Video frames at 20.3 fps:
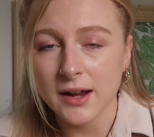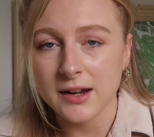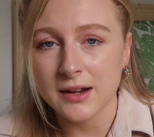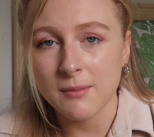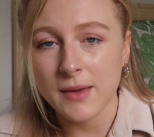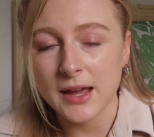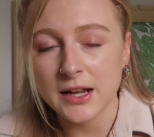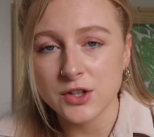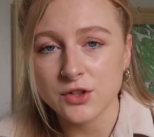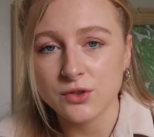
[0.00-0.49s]
and I
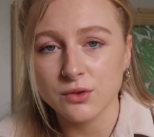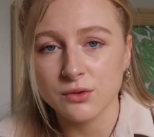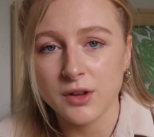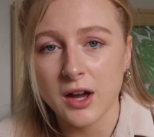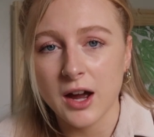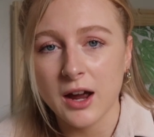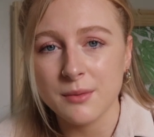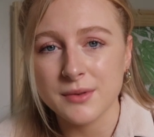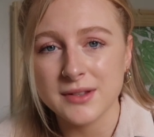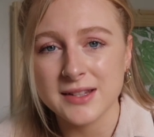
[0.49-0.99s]
made sure
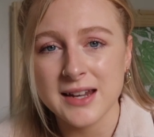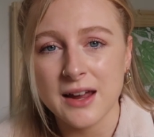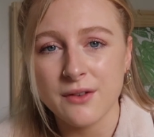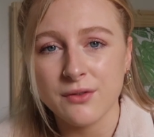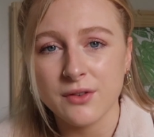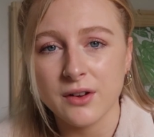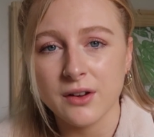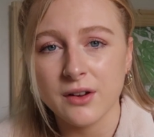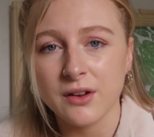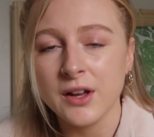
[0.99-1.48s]
that I was
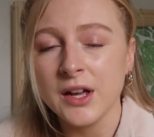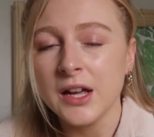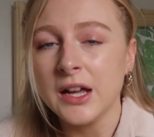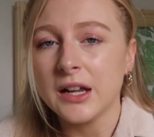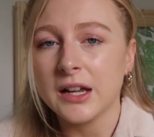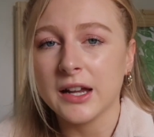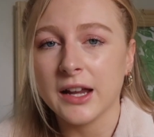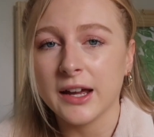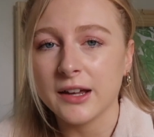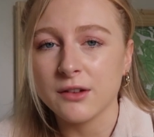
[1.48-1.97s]
never
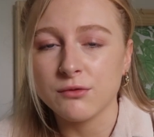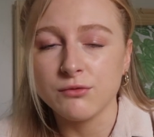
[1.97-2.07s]
like